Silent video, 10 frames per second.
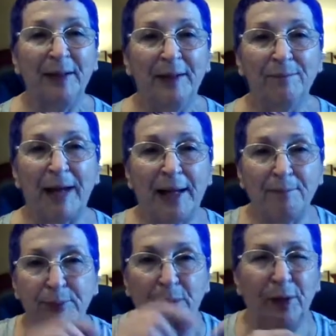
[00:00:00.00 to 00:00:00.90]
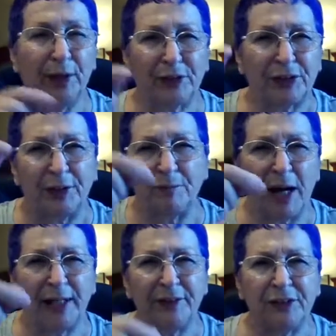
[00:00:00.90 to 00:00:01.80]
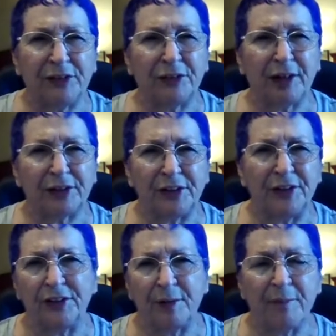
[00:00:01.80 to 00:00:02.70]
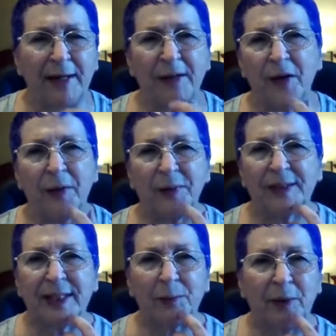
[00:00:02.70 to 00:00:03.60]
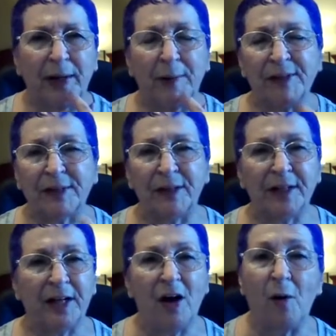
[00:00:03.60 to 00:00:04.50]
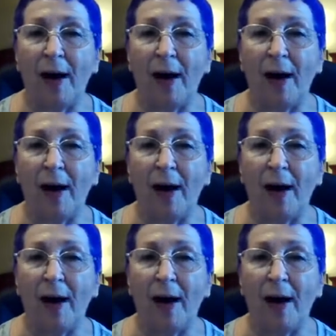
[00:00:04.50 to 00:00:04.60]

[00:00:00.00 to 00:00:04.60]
my books and my instructions and my notes on where I was going to go.